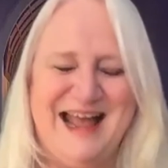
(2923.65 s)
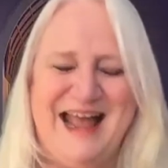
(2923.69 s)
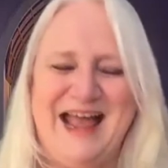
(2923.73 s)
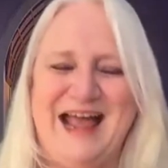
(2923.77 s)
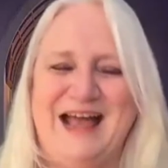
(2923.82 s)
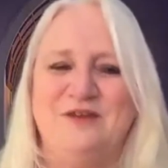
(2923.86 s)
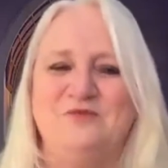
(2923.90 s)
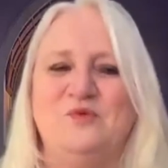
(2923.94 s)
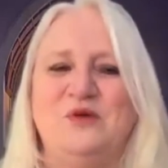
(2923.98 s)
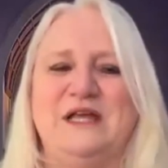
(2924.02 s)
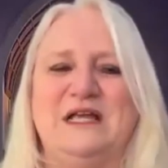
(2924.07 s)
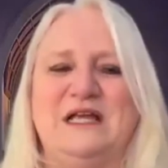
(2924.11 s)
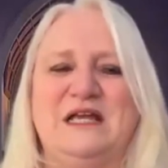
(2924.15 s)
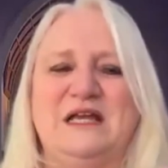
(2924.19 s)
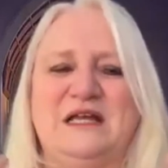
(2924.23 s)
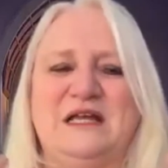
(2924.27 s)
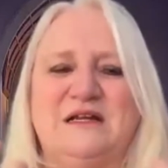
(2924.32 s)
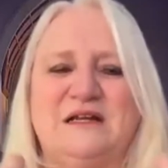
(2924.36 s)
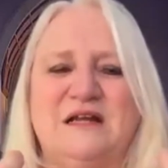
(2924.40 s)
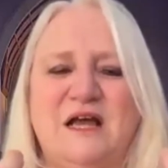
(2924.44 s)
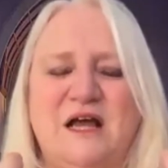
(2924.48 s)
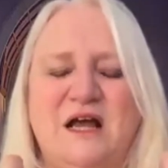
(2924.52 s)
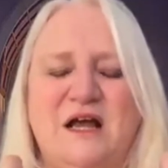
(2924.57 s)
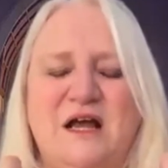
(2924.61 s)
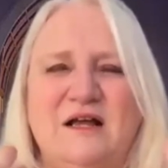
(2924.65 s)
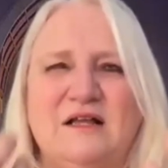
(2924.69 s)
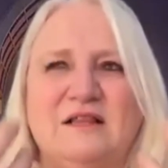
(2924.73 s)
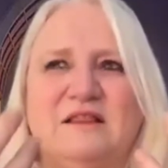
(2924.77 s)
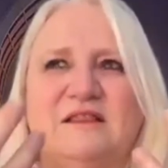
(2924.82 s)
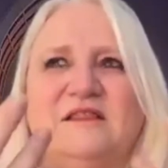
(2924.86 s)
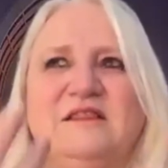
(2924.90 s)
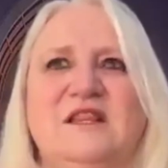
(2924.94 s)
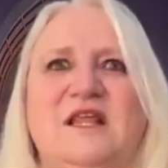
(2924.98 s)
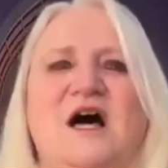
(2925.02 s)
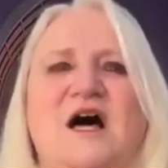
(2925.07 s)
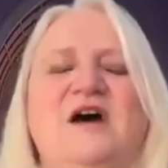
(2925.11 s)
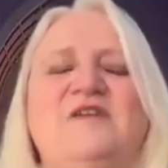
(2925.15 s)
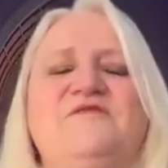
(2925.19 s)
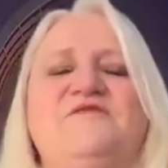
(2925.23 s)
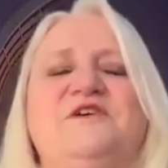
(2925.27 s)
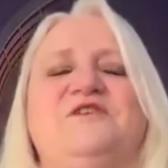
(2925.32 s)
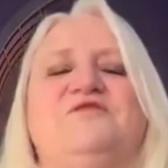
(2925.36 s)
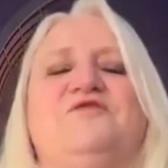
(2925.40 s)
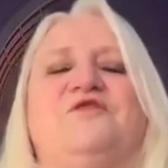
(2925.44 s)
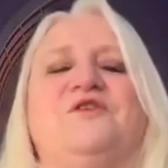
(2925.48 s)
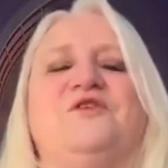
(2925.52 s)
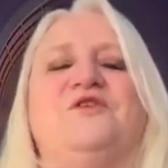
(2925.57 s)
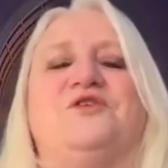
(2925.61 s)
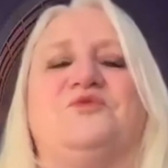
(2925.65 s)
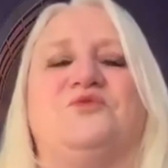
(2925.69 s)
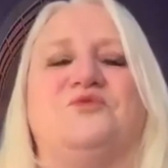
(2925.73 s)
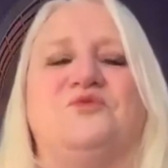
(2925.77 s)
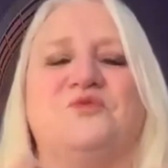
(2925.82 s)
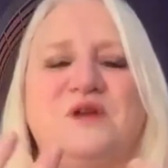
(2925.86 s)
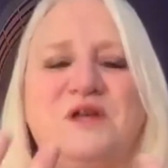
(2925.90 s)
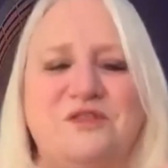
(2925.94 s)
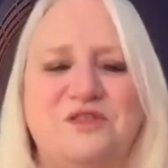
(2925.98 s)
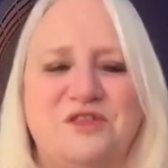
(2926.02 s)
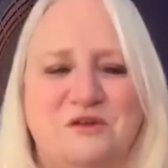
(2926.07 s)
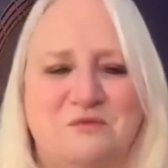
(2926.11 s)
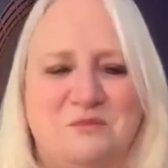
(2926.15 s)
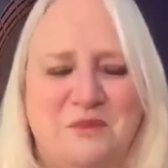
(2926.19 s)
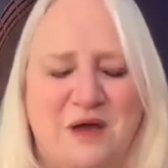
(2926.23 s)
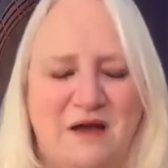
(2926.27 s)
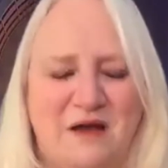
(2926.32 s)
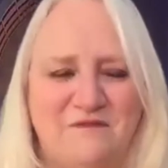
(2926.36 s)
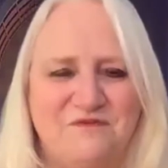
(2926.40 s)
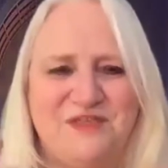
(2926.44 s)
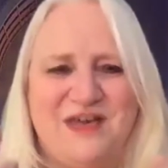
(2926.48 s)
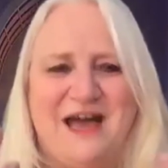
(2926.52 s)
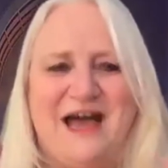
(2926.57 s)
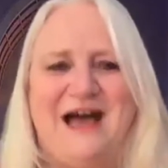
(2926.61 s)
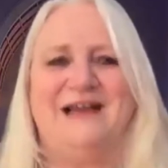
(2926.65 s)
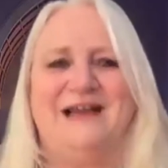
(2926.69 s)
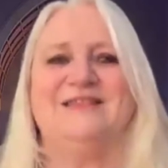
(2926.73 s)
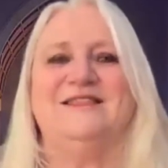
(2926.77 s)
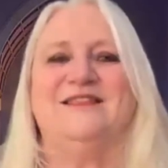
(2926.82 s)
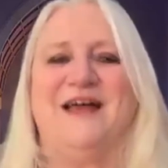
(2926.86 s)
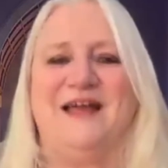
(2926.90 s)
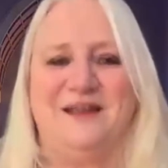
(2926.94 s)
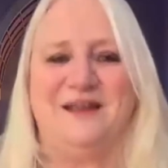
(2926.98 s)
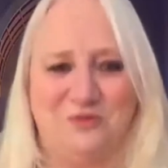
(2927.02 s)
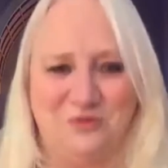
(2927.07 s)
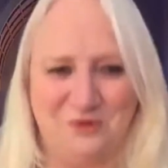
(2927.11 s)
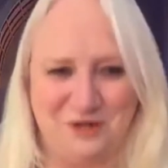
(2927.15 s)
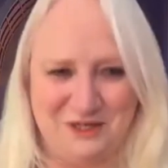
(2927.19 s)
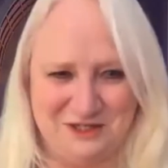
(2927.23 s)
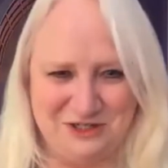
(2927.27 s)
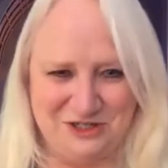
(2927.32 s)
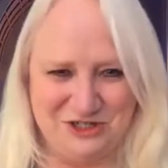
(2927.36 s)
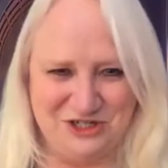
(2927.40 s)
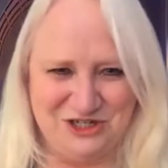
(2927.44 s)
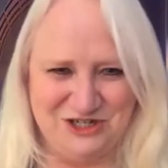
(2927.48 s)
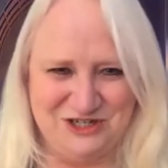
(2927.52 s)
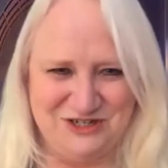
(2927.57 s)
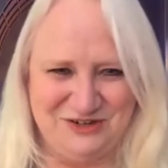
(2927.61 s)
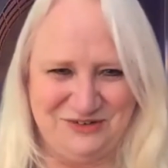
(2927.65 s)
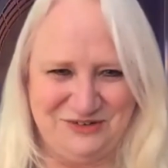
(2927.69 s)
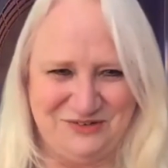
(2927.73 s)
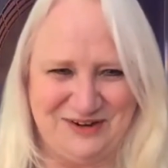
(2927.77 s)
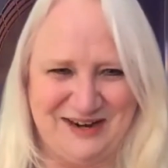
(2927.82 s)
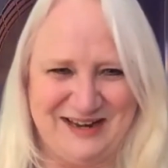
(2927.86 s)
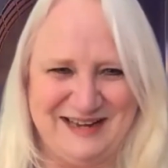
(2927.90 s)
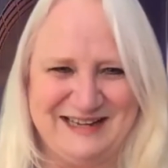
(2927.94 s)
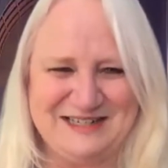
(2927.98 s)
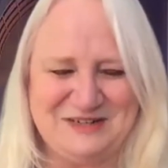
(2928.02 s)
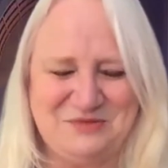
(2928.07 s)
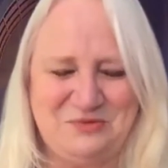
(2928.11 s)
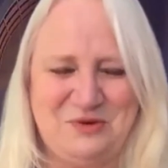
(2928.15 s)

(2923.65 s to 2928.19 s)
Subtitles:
And we can love it for the rhythm of that language, right?